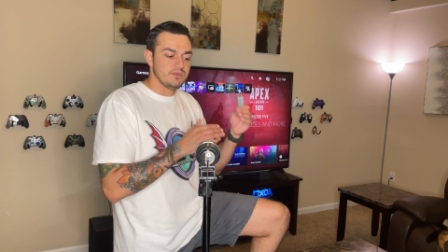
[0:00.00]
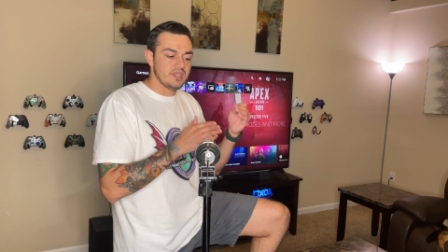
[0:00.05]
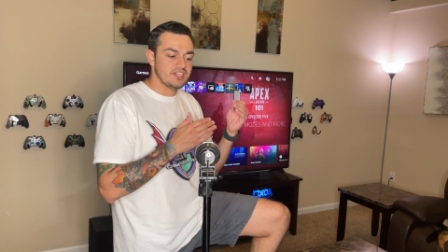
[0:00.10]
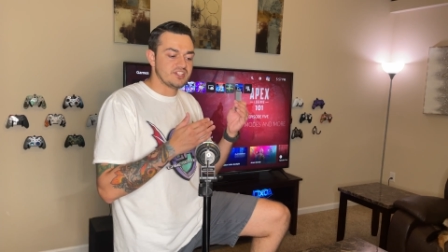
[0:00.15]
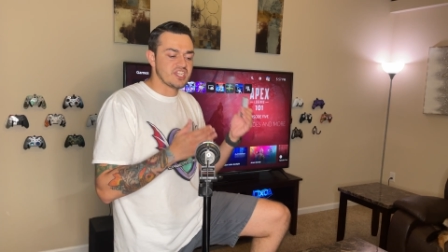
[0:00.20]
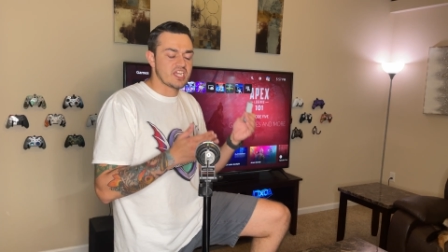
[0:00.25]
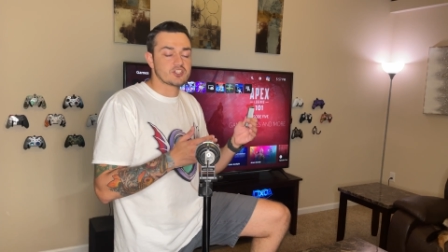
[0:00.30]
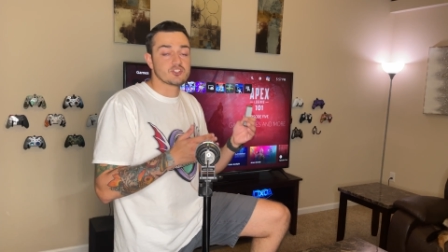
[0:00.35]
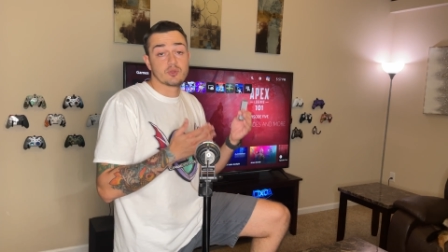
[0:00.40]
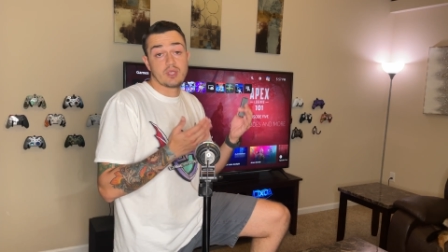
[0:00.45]
it's
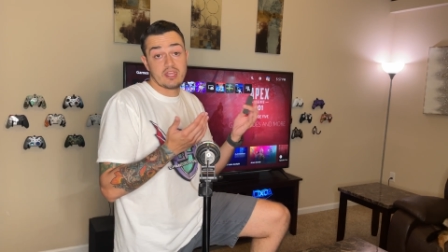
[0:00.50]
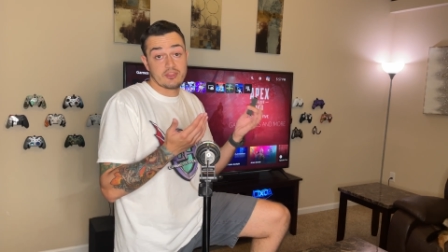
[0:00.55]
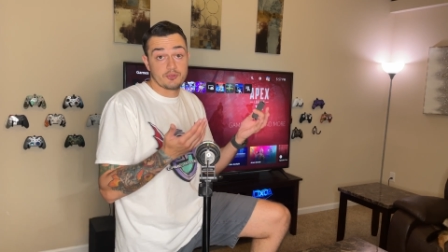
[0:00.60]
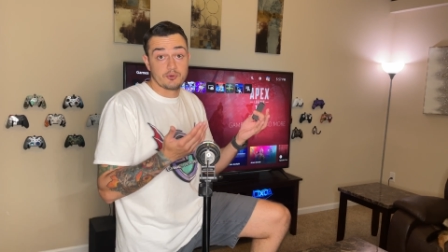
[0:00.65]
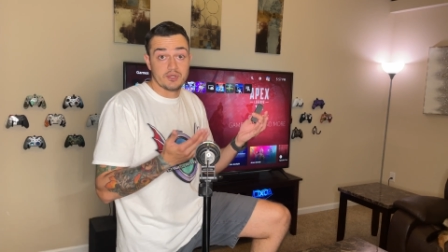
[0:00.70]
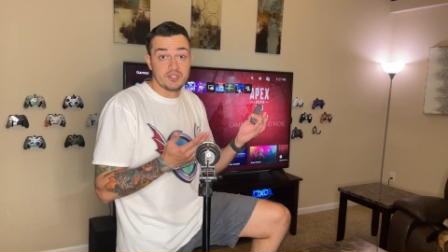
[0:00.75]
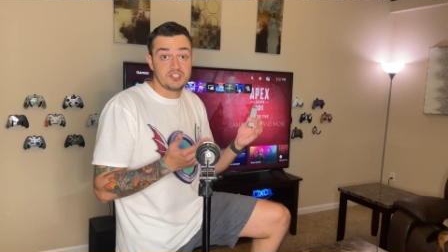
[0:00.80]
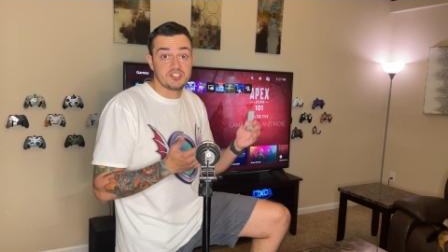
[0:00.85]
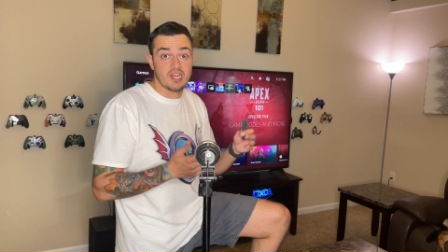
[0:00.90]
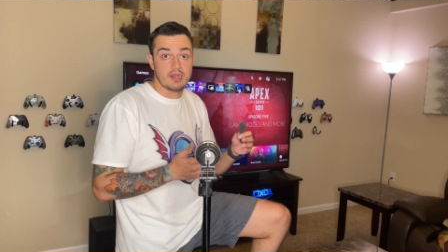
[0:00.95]
actually a
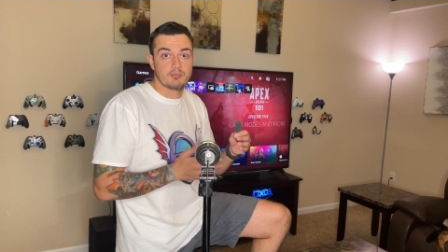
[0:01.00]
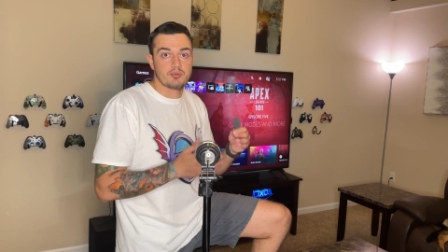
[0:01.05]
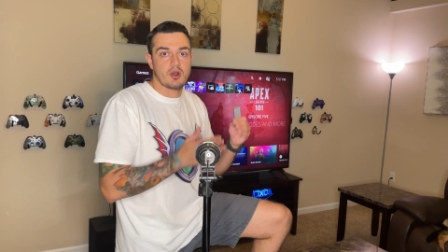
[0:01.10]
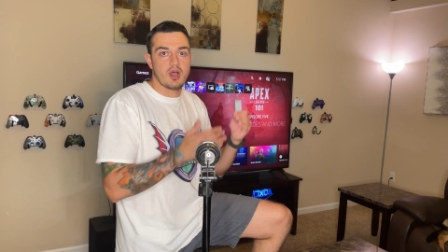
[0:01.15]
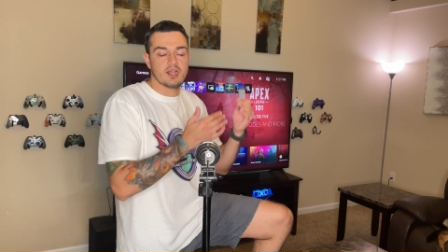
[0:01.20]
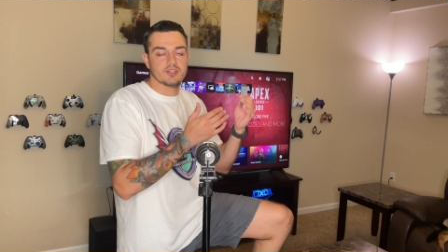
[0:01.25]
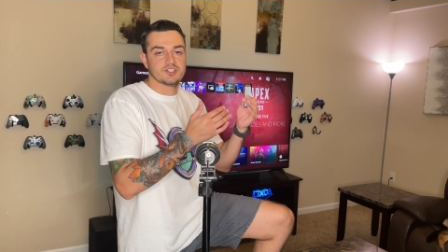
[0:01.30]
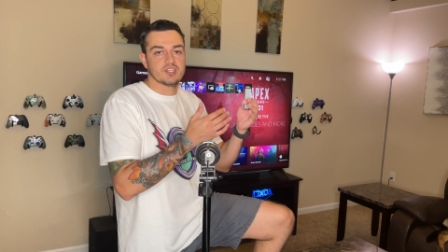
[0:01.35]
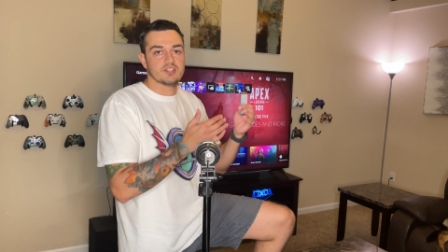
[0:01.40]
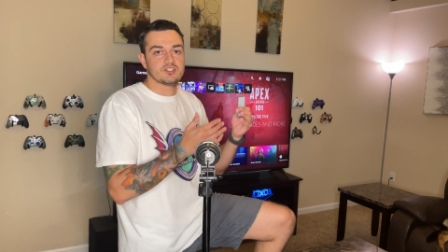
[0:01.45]
three-step
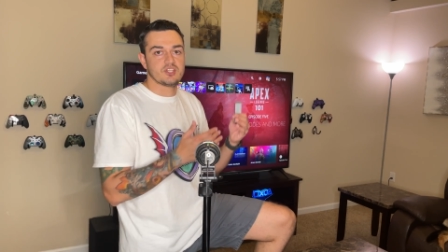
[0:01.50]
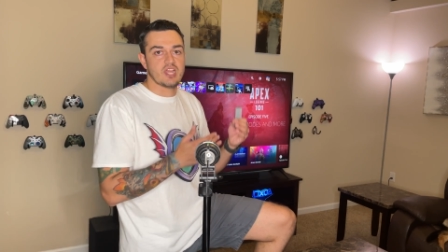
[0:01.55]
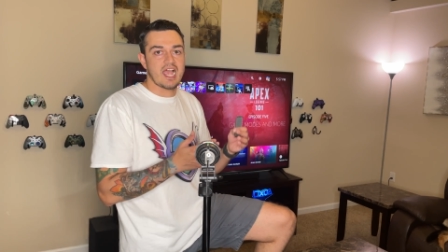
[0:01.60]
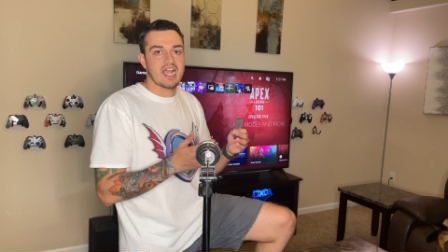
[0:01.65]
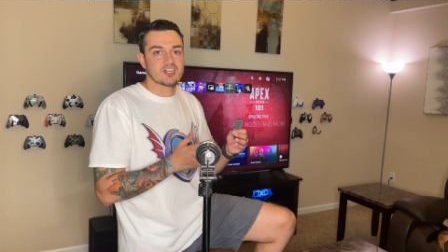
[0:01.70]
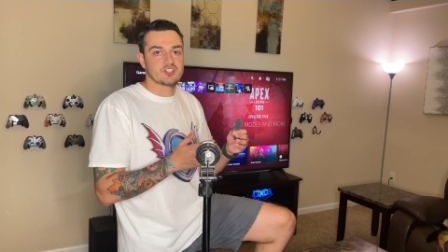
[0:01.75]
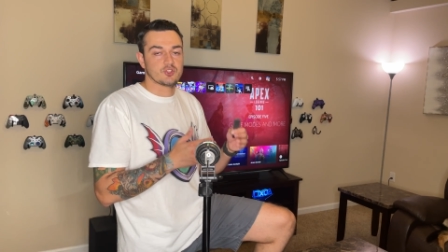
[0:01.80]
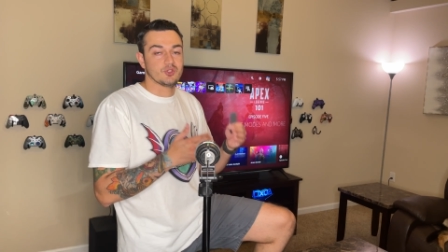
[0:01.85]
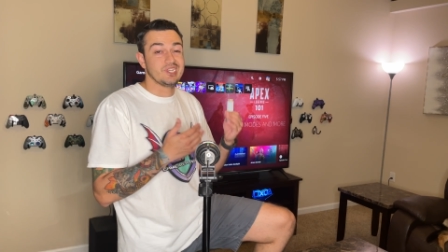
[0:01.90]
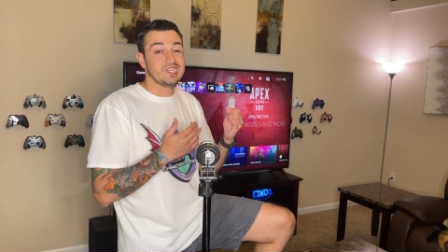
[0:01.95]
process to
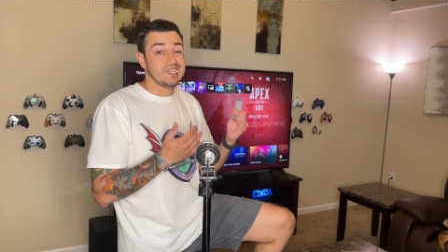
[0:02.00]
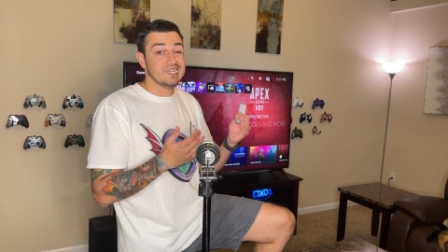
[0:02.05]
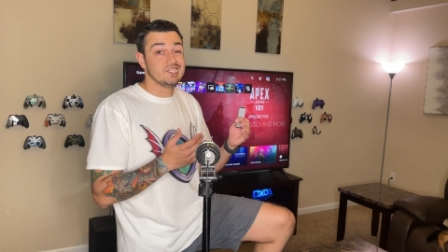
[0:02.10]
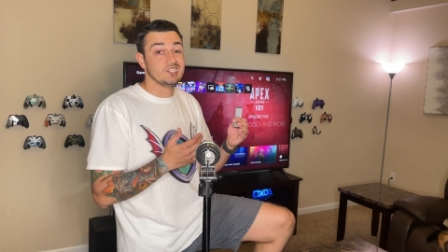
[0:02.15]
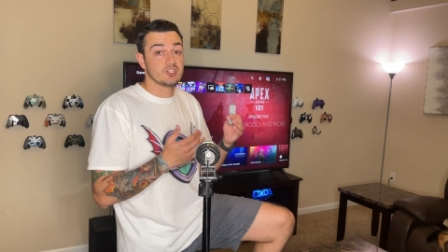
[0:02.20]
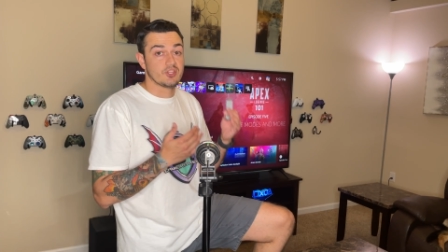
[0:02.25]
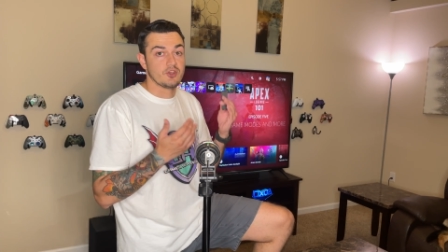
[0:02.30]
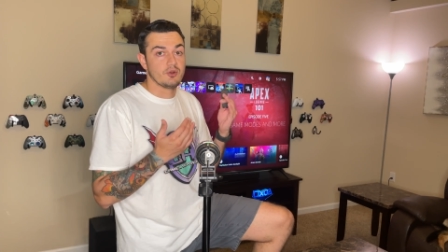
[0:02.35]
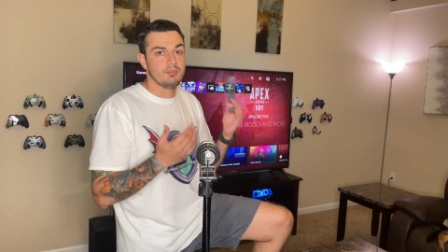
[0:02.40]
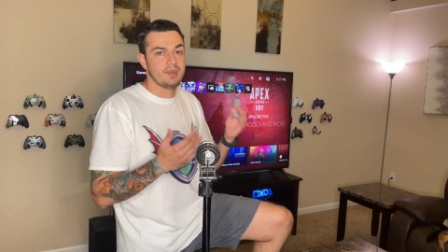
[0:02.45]
actually get
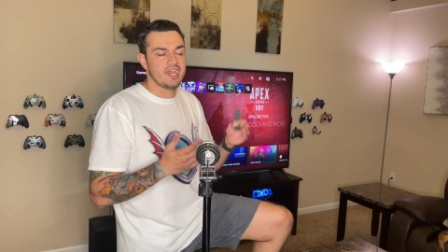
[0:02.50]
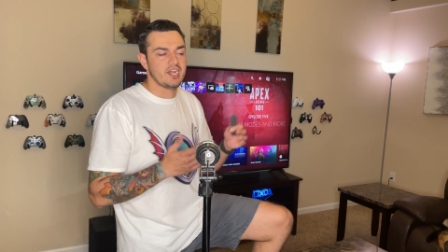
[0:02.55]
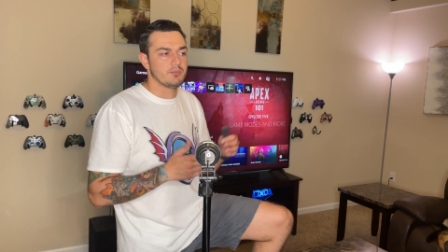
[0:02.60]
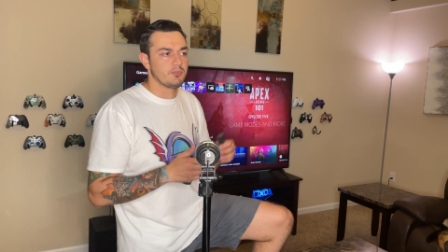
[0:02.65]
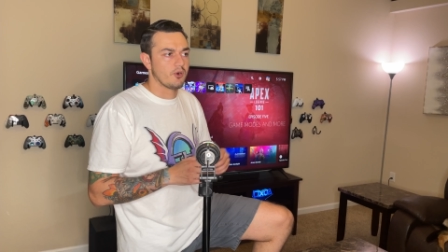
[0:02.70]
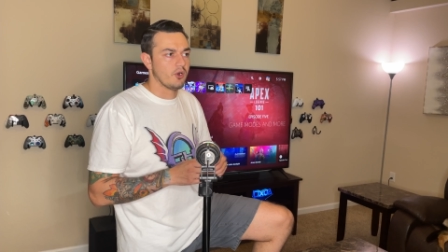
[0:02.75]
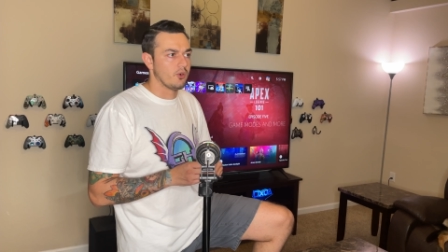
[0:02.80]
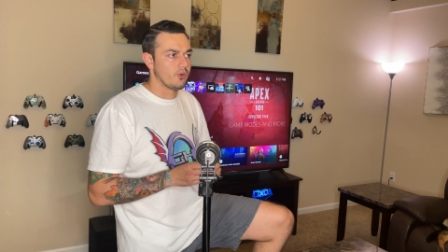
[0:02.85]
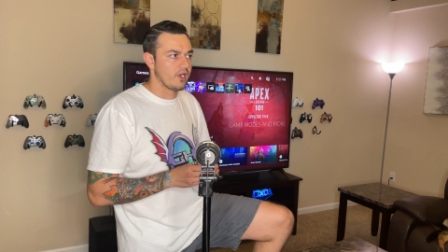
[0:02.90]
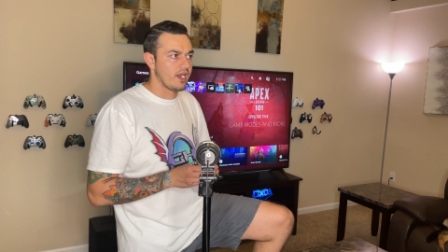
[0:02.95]
into their beta
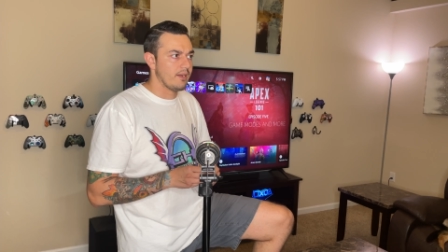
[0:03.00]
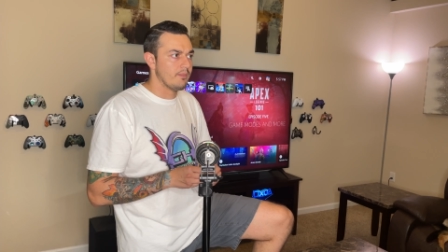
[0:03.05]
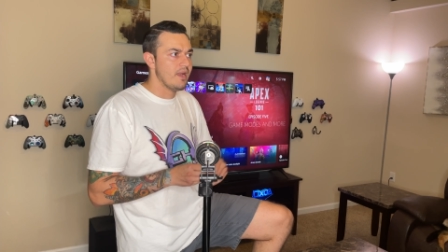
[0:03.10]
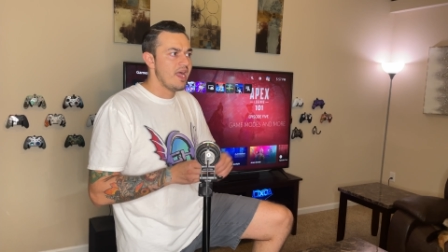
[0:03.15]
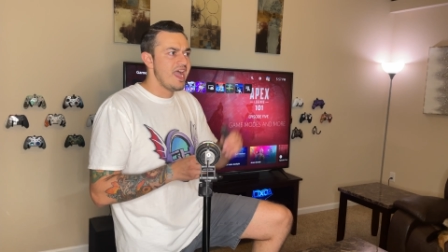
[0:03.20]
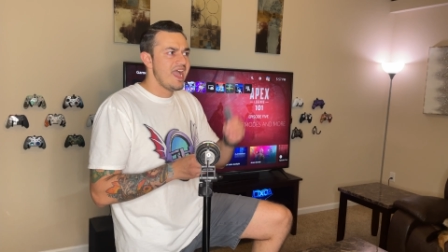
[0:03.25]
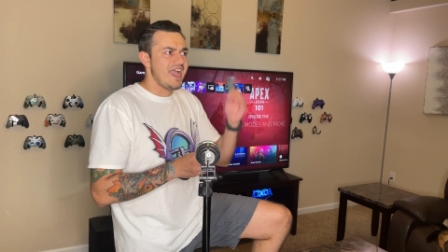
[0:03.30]
program.